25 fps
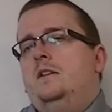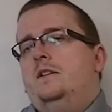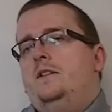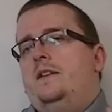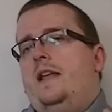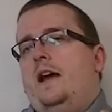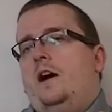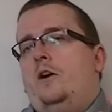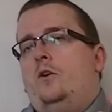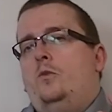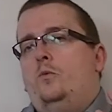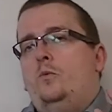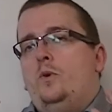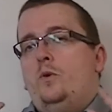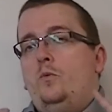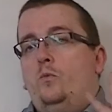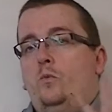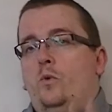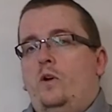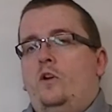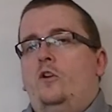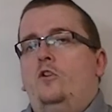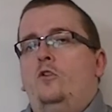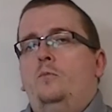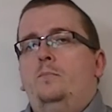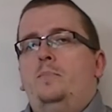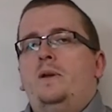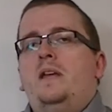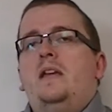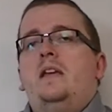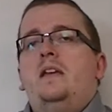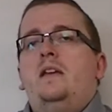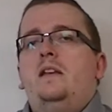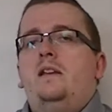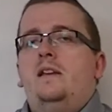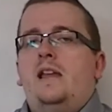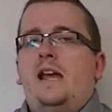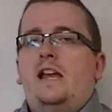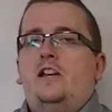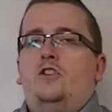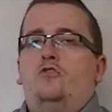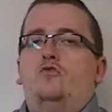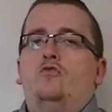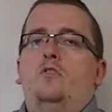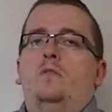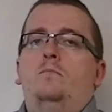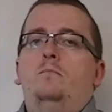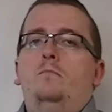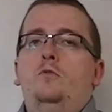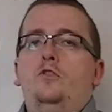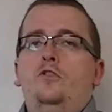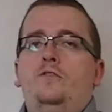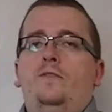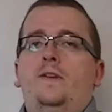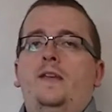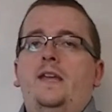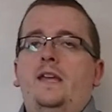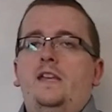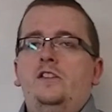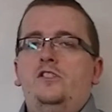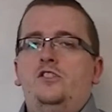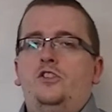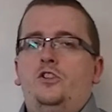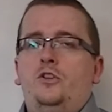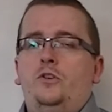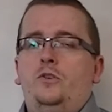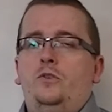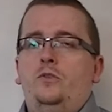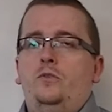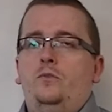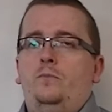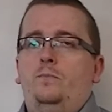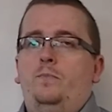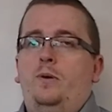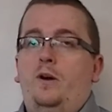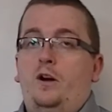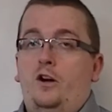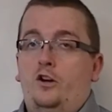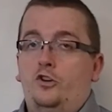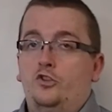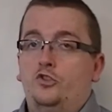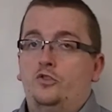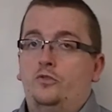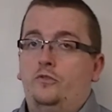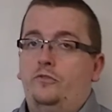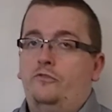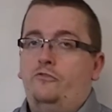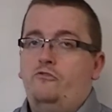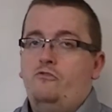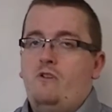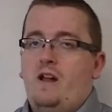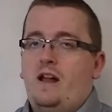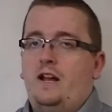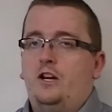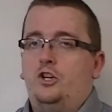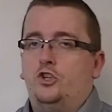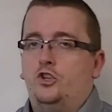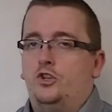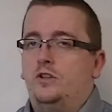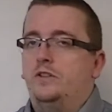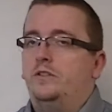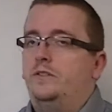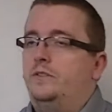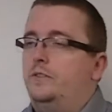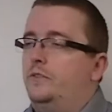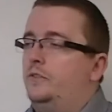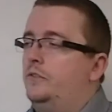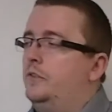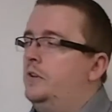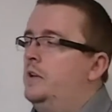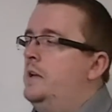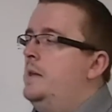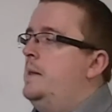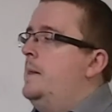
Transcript: Now, we will be later on moving into partial fractions,